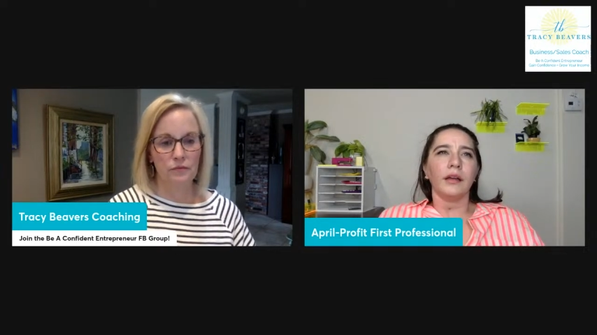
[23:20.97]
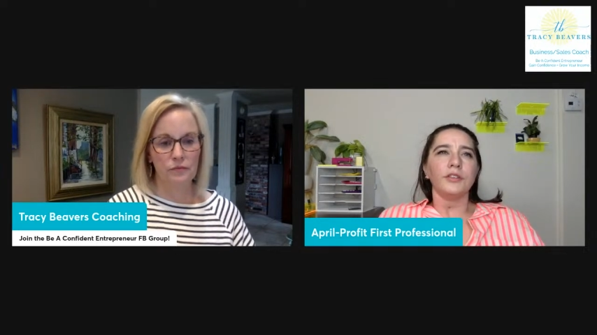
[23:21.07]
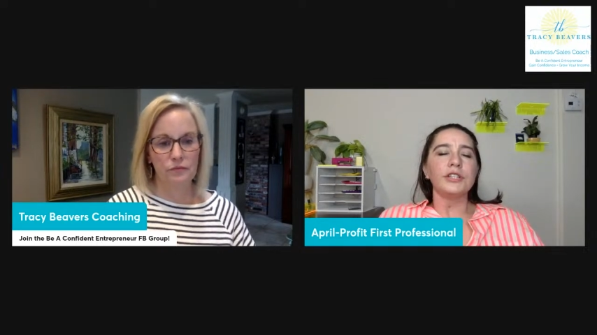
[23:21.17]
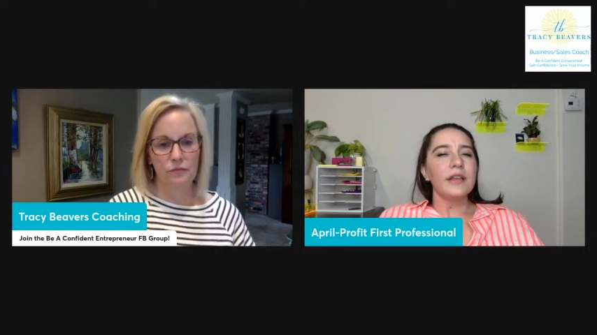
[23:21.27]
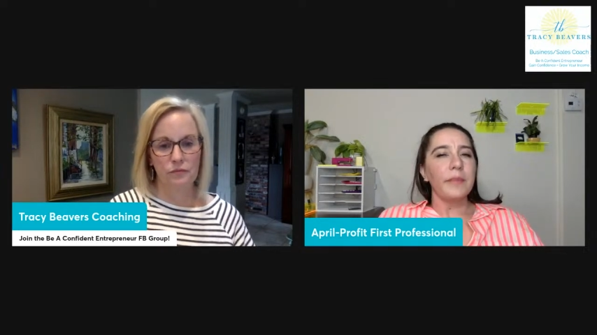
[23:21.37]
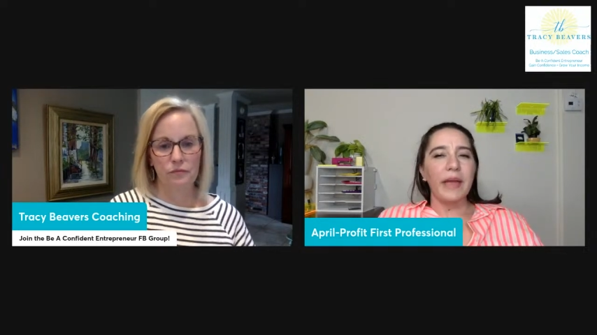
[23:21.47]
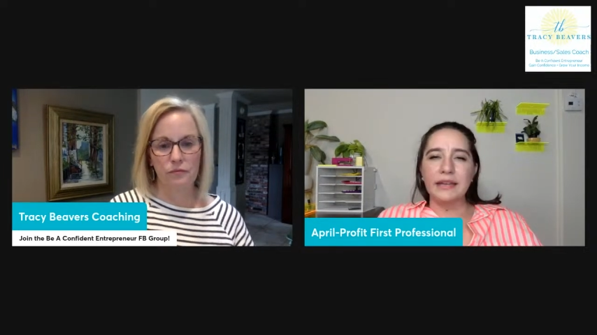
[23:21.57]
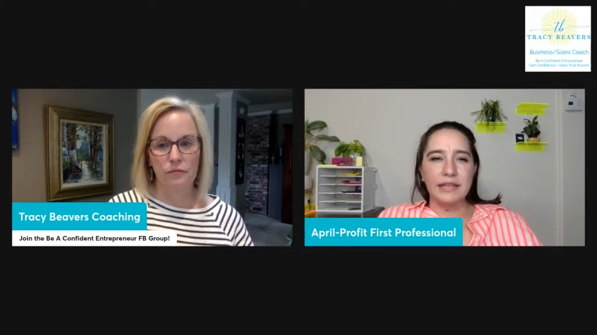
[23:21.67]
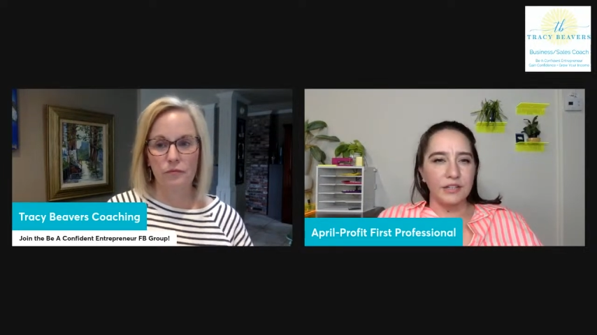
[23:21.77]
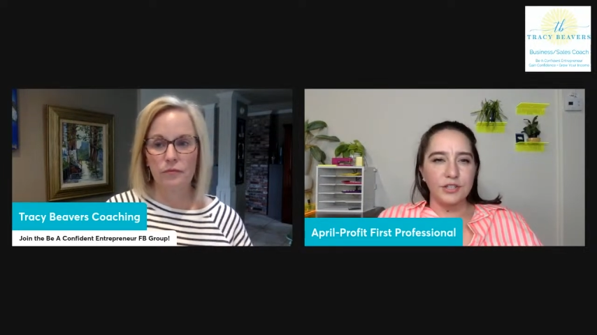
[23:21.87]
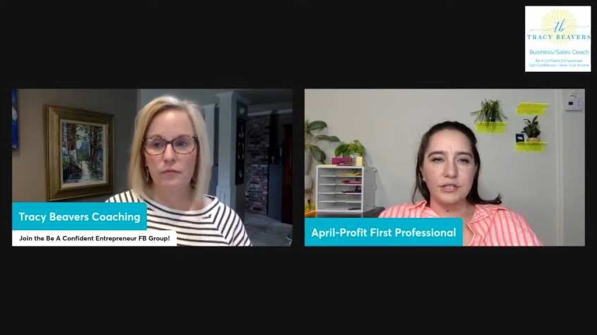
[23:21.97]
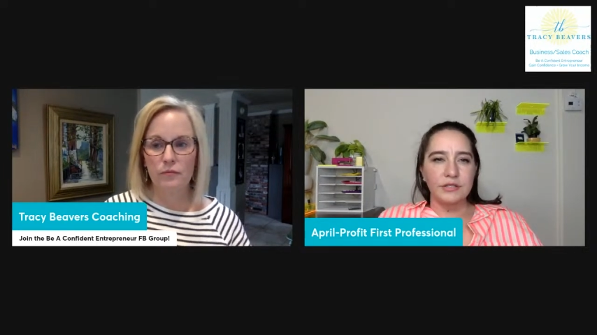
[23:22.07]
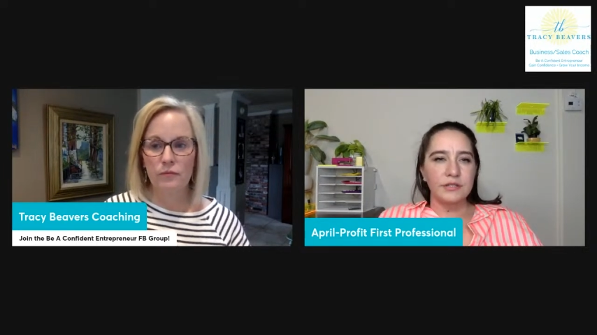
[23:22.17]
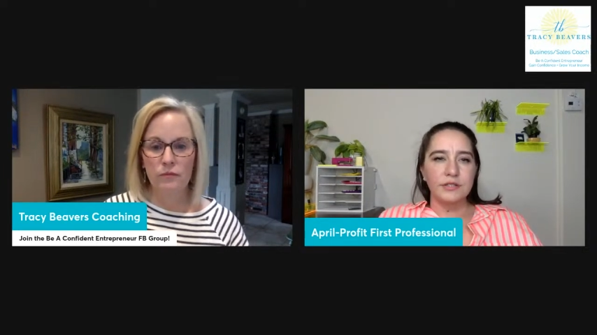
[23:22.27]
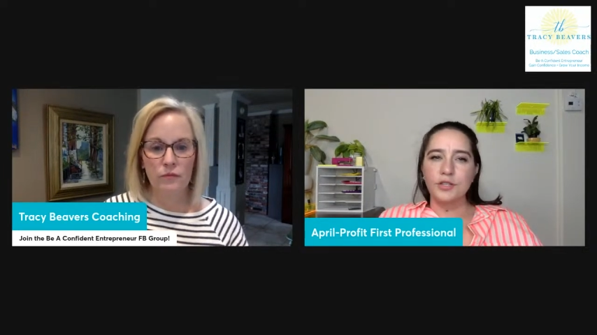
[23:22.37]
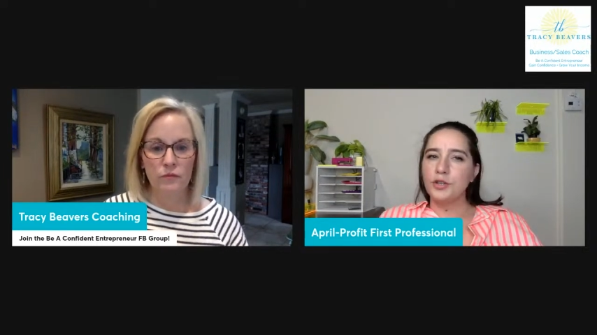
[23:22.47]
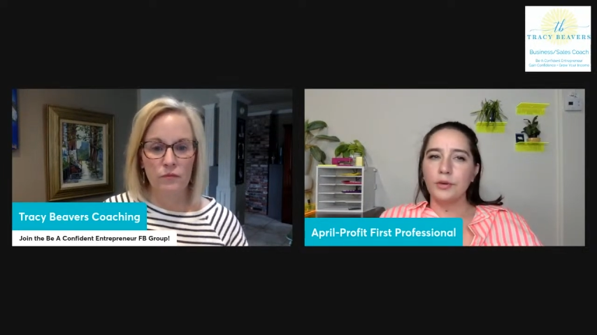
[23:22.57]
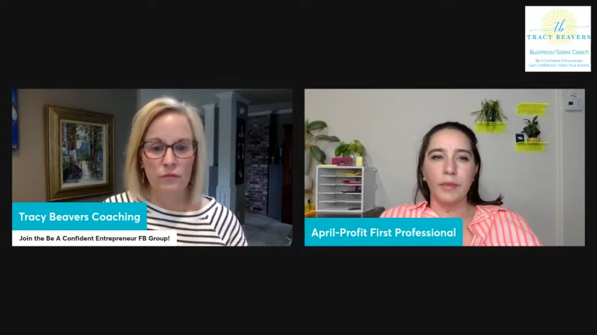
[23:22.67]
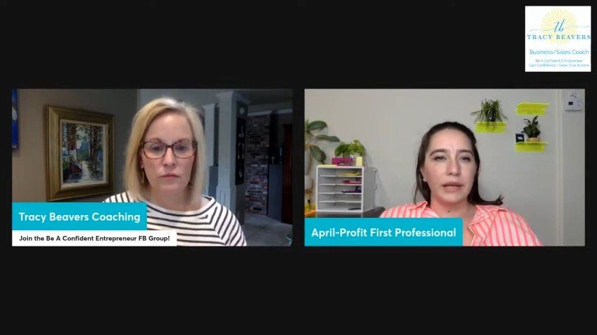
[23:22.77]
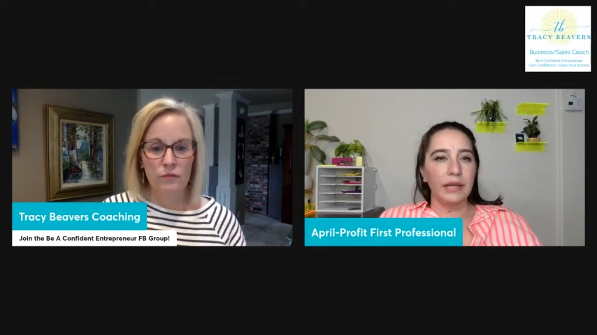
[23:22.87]
Speaker 1: just not paying attention to
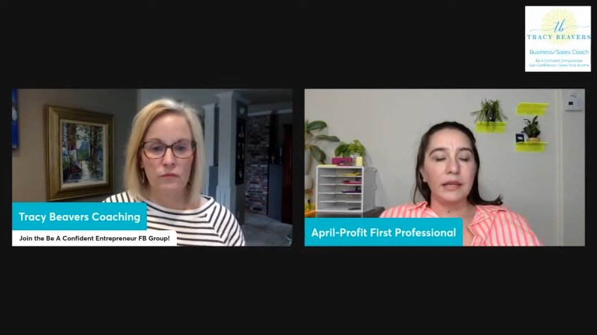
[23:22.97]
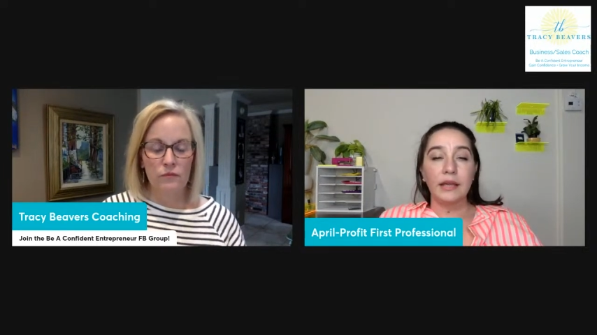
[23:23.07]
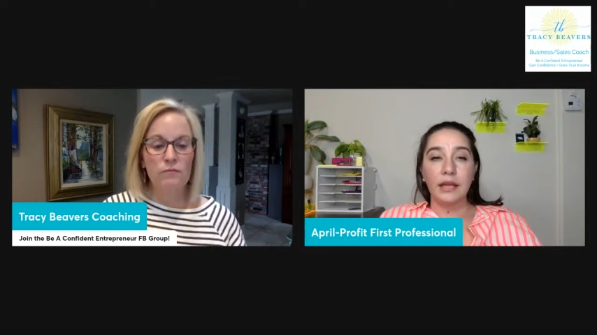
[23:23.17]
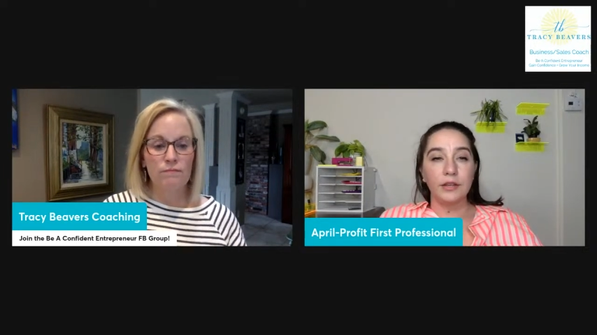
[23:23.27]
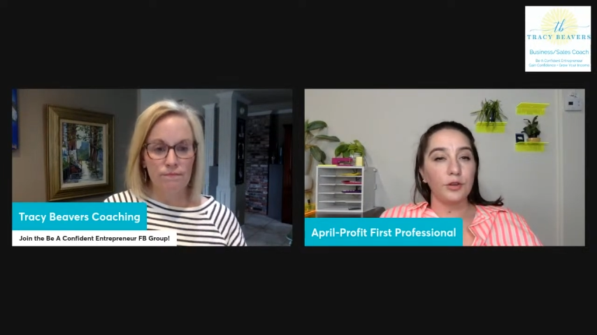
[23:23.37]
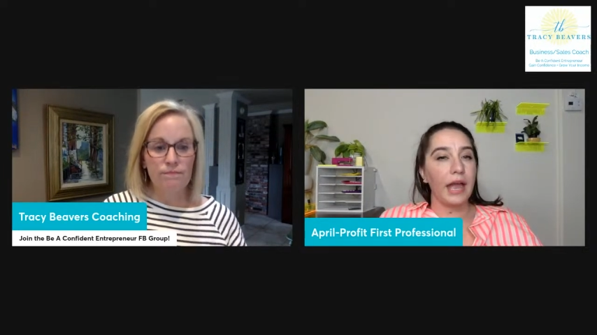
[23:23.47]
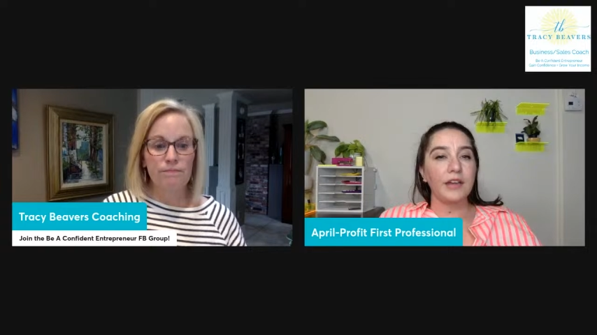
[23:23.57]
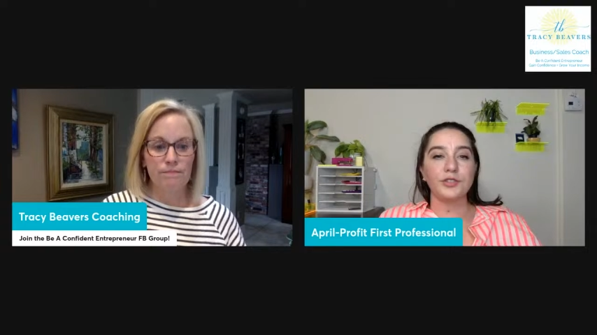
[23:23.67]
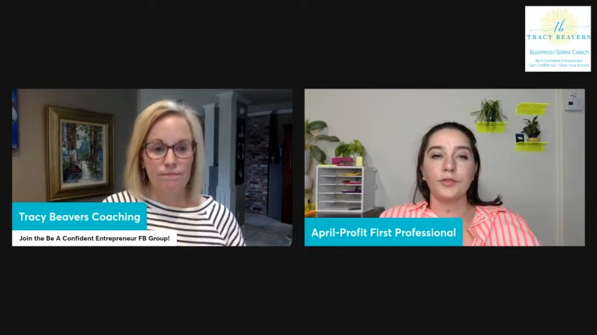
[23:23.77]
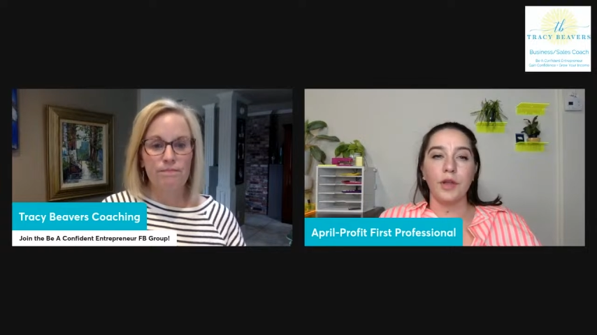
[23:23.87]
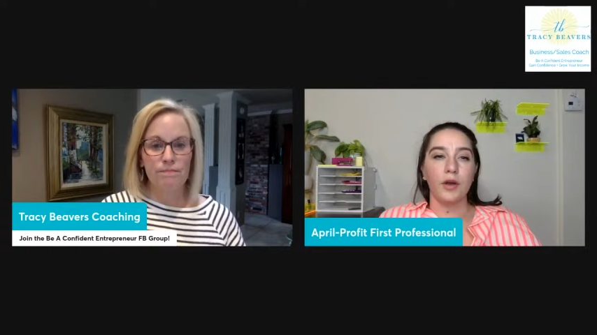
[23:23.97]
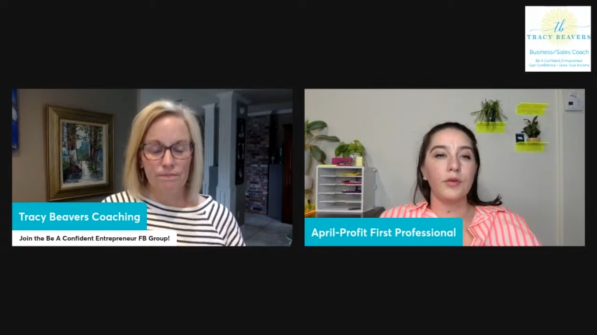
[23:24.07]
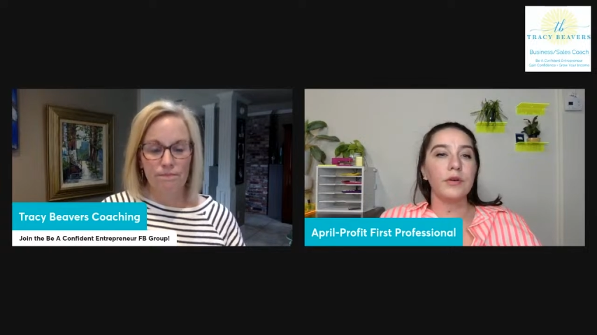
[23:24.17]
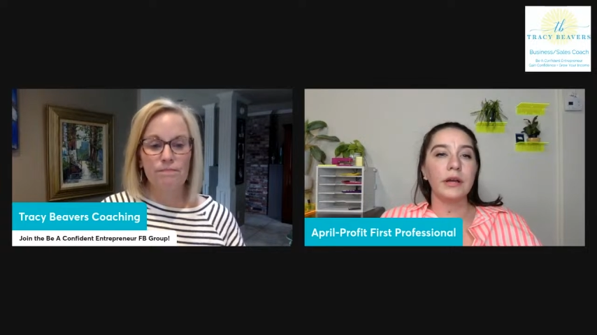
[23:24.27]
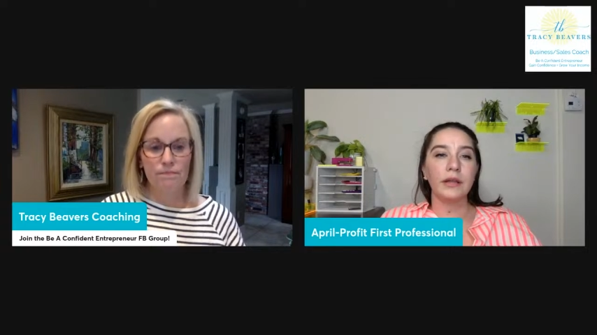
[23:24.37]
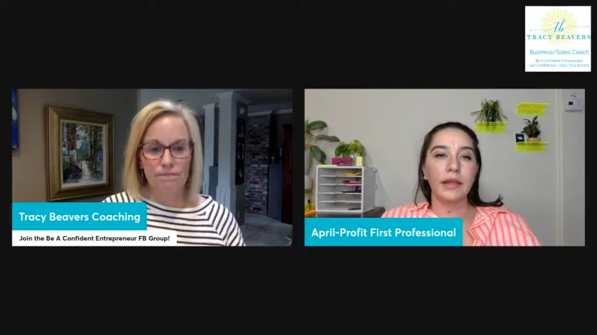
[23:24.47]
your money and your cash flow,